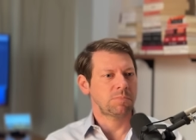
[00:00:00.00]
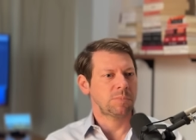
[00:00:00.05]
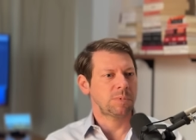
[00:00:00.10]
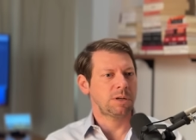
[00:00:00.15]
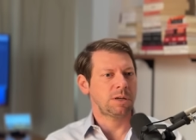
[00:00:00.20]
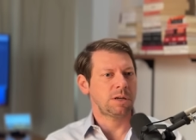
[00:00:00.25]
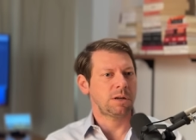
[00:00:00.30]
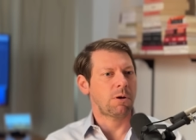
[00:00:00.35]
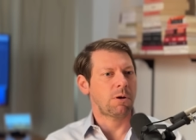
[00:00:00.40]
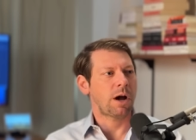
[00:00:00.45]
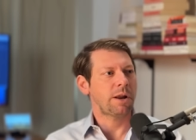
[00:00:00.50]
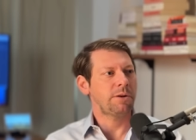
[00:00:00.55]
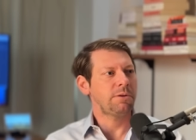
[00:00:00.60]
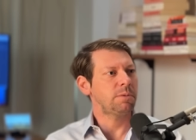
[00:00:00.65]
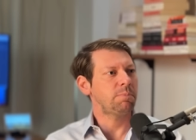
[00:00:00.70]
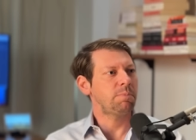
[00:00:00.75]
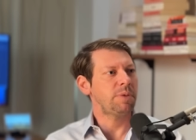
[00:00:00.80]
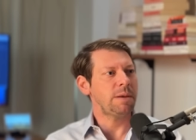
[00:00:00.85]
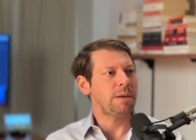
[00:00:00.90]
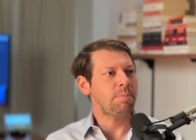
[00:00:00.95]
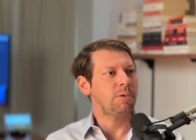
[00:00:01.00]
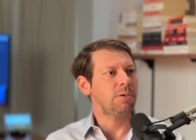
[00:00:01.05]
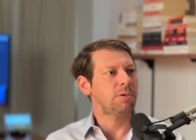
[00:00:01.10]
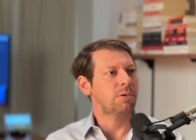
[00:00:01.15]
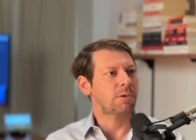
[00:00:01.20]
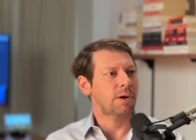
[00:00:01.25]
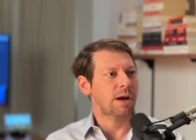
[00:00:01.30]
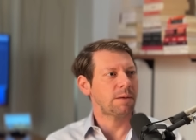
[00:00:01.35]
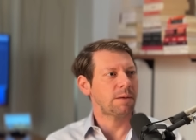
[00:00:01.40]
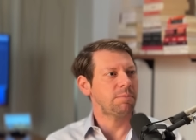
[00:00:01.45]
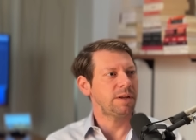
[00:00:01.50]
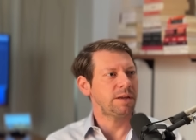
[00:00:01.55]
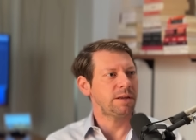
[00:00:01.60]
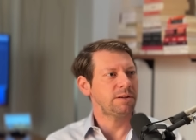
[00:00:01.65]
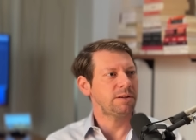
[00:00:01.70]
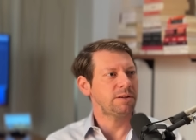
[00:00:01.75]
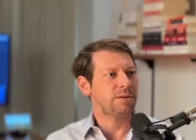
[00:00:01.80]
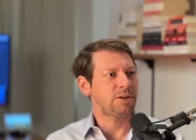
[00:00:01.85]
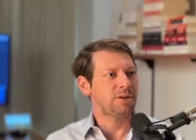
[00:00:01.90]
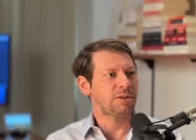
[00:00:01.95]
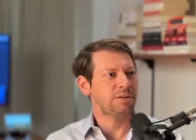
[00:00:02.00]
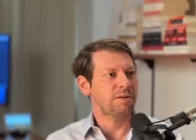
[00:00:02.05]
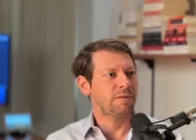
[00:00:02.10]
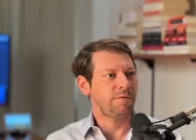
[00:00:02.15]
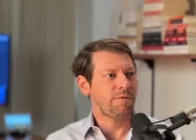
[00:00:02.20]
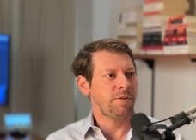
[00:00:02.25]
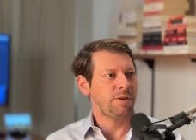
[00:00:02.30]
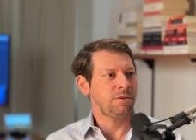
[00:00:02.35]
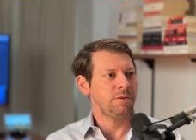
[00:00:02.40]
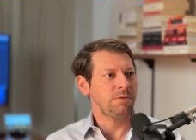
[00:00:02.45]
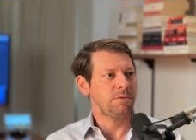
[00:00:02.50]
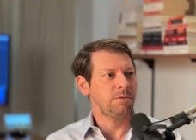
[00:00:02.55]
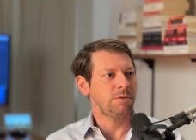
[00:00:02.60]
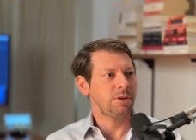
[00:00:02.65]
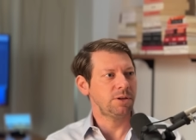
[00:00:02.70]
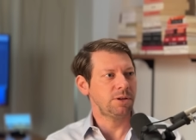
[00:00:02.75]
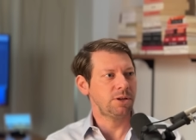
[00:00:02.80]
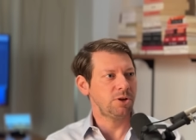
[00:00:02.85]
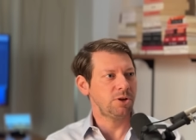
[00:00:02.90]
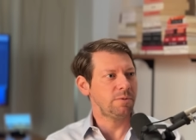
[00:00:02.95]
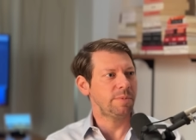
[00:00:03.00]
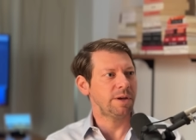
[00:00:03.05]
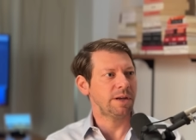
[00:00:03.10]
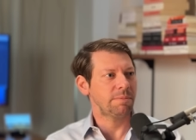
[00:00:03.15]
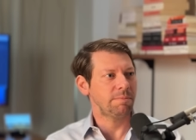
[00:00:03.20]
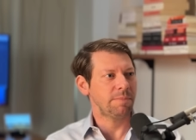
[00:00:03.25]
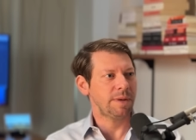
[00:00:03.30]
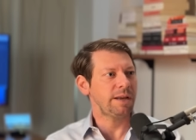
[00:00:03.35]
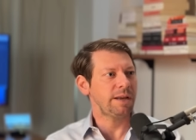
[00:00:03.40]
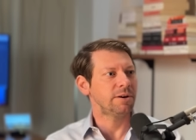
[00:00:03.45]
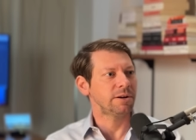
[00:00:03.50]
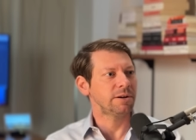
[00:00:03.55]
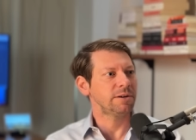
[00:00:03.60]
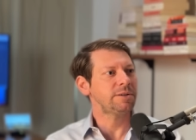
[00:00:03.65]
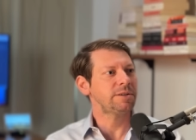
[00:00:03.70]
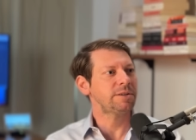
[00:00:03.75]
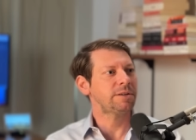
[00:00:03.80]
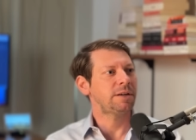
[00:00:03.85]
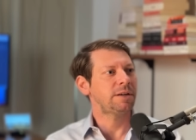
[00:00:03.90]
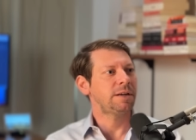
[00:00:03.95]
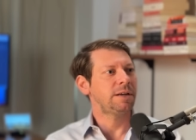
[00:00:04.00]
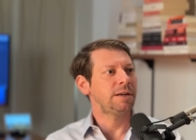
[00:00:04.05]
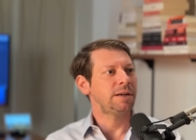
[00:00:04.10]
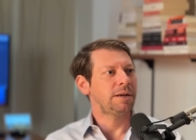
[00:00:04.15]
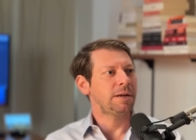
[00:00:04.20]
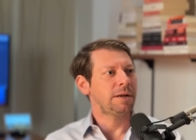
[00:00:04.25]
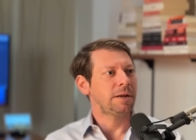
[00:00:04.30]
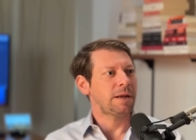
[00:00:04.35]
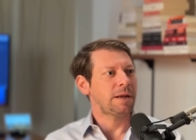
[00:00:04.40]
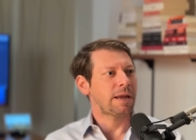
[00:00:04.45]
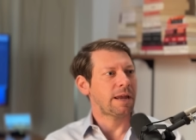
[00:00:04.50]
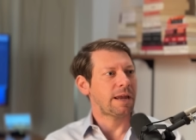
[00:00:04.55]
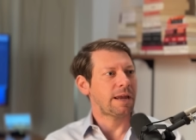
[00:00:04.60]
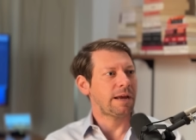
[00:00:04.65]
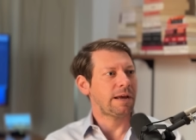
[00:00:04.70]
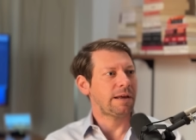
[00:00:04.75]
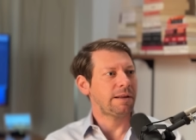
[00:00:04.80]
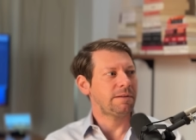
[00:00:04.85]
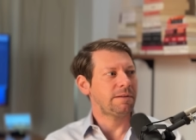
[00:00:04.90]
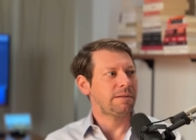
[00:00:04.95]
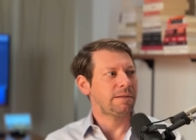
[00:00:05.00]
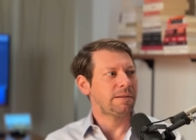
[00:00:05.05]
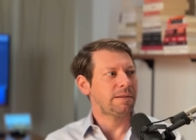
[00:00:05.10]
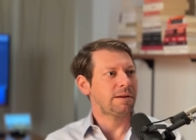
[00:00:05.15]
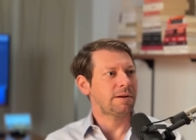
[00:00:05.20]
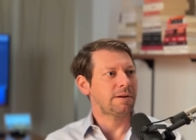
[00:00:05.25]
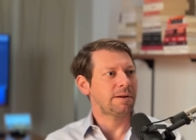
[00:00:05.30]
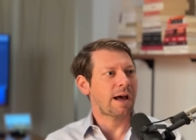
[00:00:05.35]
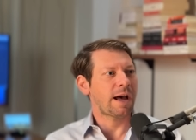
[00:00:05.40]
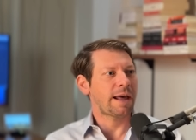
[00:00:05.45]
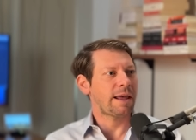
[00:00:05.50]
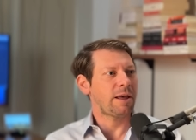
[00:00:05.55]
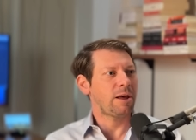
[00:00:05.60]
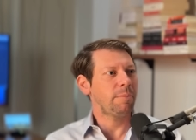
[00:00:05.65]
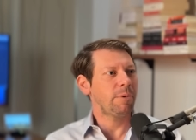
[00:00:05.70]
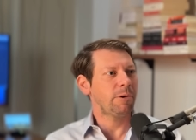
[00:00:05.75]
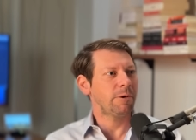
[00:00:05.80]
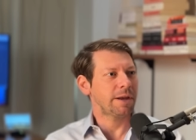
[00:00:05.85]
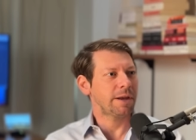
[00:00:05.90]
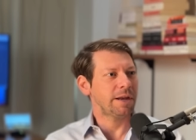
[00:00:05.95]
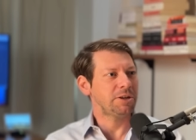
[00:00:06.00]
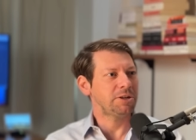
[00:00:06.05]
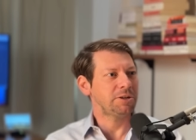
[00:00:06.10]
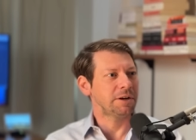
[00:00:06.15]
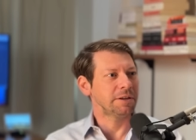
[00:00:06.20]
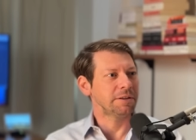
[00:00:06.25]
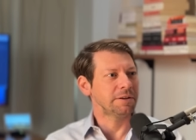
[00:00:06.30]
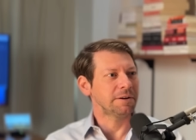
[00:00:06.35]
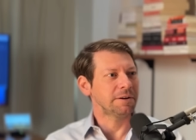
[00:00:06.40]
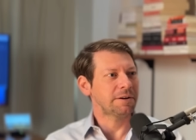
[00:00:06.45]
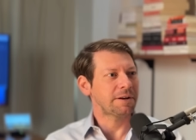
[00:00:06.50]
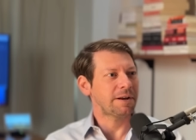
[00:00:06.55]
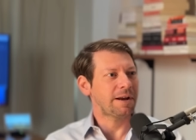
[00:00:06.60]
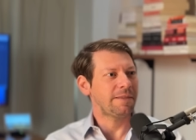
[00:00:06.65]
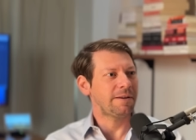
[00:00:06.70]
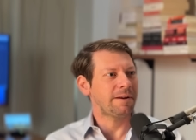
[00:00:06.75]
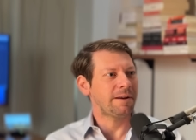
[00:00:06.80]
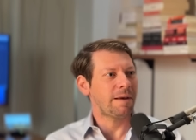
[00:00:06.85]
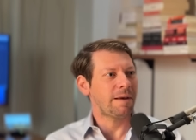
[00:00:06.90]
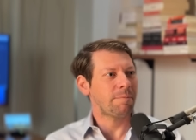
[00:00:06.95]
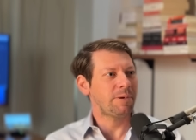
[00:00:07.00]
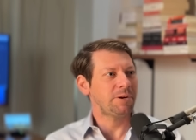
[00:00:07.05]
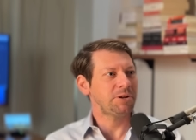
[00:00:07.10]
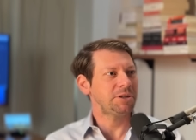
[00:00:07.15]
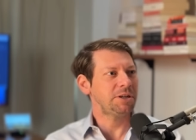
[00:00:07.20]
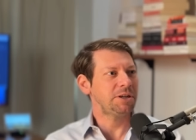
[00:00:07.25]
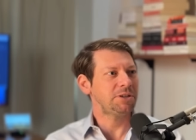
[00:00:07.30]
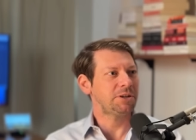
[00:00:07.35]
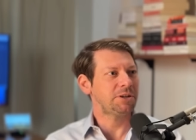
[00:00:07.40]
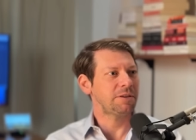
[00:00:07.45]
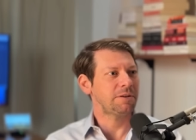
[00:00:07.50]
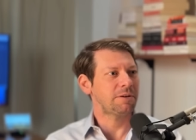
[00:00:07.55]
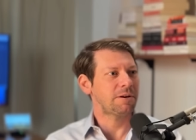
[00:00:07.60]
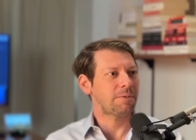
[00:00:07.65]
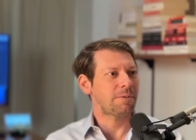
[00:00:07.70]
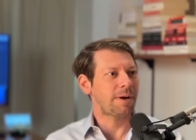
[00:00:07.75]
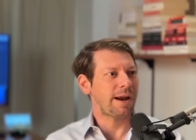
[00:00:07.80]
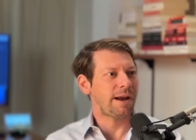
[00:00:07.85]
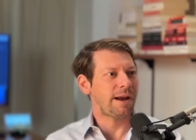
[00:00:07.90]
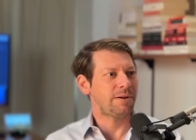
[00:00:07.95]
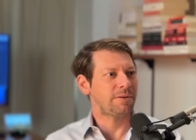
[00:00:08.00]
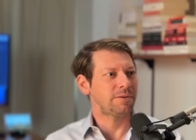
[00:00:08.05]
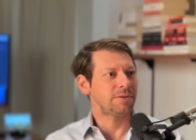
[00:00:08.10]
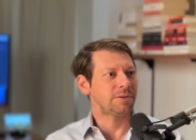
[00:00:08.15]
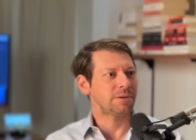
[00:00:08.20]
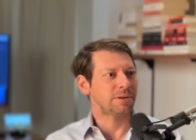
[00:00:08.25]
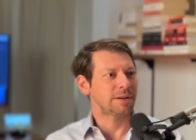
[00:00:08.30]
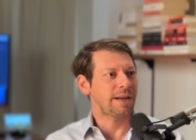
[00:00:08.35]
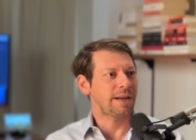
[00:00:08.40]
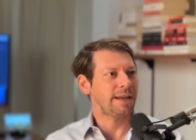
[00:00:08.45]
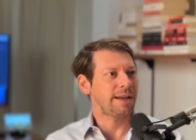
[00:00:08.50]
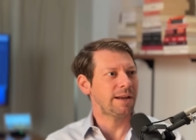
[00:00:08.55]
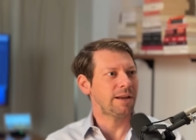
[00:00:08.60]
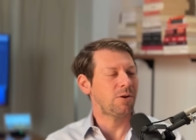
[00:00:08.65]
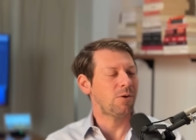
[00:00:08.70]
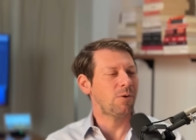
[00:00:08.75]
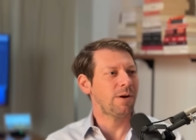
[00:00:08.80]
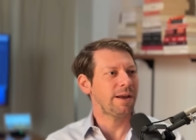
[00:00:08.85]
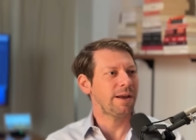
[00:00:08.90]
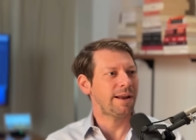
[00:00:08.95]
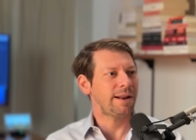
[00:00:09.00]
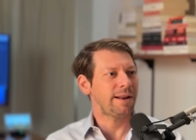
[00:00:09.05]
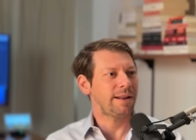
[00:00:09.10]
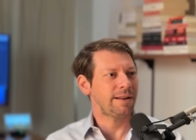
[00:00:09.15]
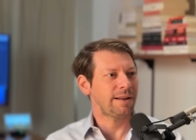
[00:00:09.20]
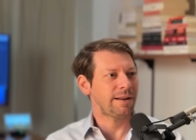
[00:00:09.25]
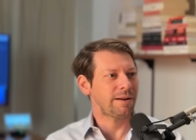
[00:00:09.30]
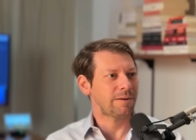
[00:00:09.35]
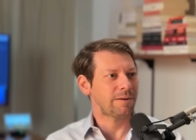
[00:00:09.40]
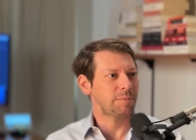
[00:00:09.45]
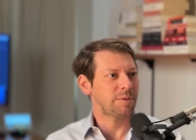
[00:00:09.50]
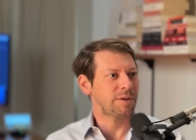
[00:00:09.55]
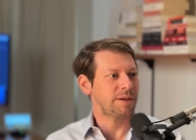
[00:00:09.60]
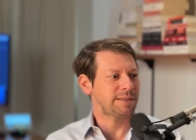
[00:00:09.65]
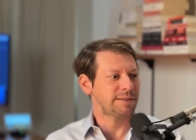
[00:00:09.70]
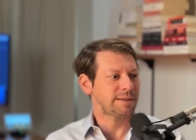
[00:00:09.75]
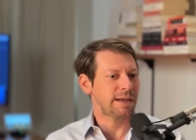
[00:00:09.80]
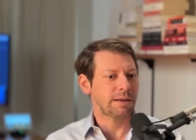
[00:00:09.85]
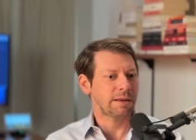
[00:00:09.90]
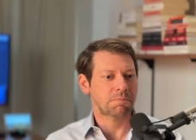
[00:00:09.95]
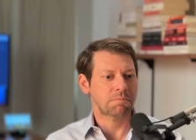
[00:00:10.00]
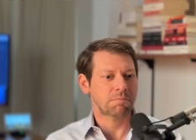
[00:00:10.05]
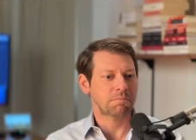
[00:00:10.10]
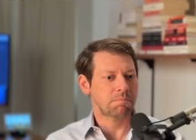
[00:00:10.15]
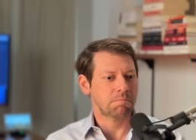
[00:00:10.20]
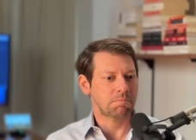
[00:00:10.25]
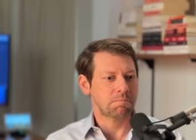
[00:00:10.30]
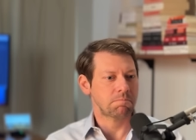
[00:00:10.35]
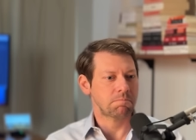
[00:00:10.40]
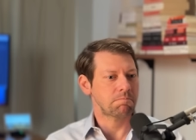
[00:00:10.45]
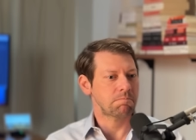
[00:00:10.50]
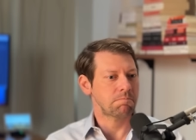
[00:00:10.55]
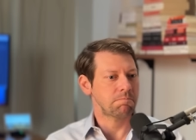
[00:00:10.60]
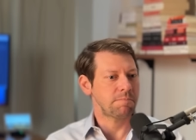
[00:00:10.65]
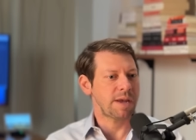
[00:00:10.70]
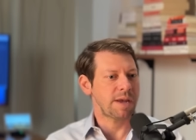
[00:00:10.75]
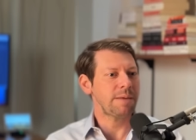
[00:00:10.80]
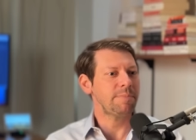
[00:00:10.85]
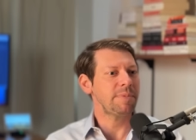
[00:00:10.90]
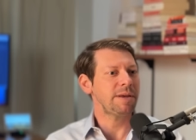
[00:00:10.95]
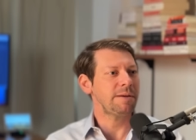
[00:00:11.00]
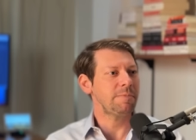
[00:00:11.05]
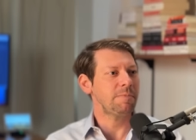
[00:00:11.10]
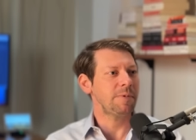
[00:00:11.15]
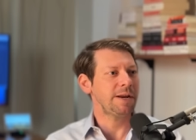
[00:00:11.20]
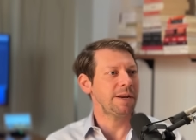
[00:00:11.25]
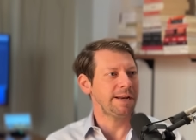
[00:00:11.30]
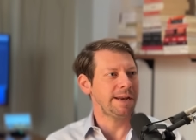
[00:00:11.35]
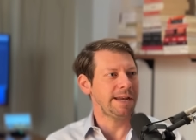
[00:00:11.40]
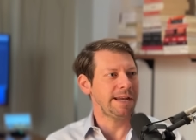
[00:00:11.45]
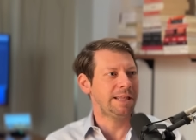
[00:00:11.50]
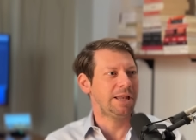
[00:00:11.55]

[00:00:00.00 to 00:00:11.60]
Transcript: you know, 100 people crammed into just a few cubic meters and they're not elbowing each other and they're not pushing each other around or getting annoyed at it. Or it's like maybe we need